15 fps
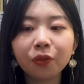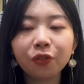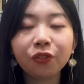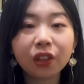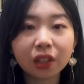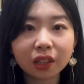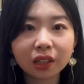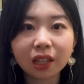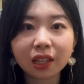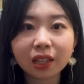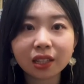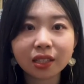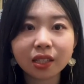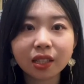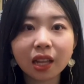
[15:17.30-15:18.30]

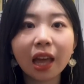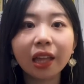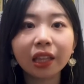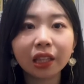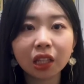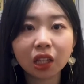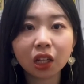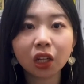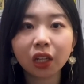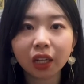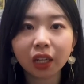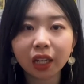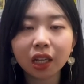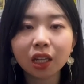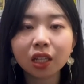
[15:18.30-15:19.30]
feelings and
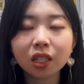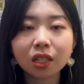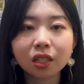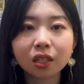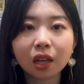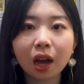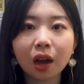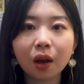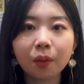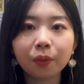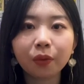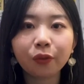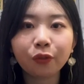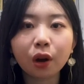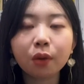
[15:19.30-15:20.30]
learnings
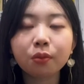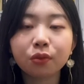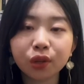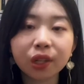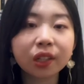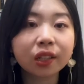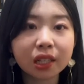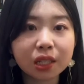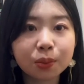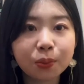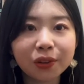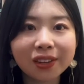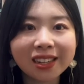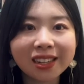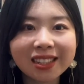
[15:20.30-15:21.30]
from real
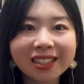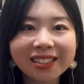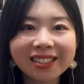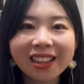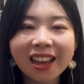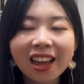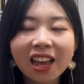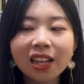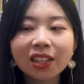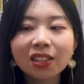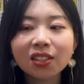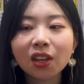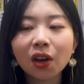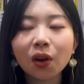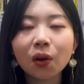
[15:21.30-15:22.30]
experience.
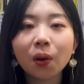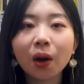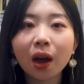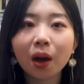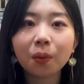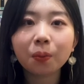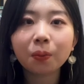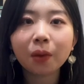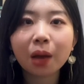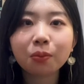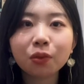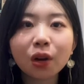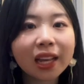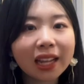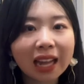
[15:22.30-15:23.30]
So I'm
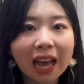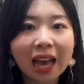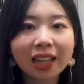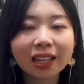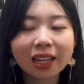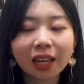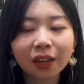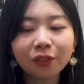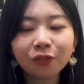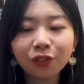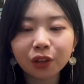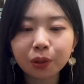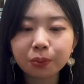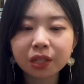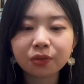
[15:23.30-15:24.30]
really glad that I can
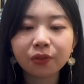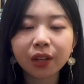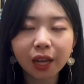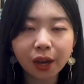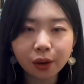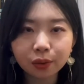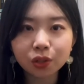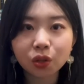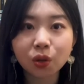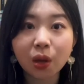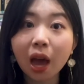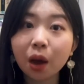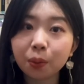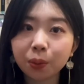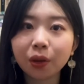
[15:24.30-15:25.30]
film this video to
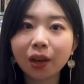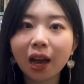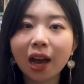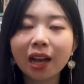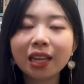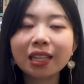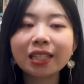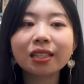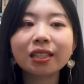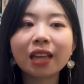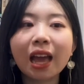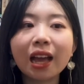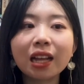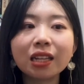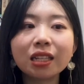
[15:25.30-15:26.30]
help you guys
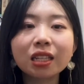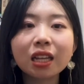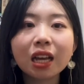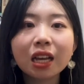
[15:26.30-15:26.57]
and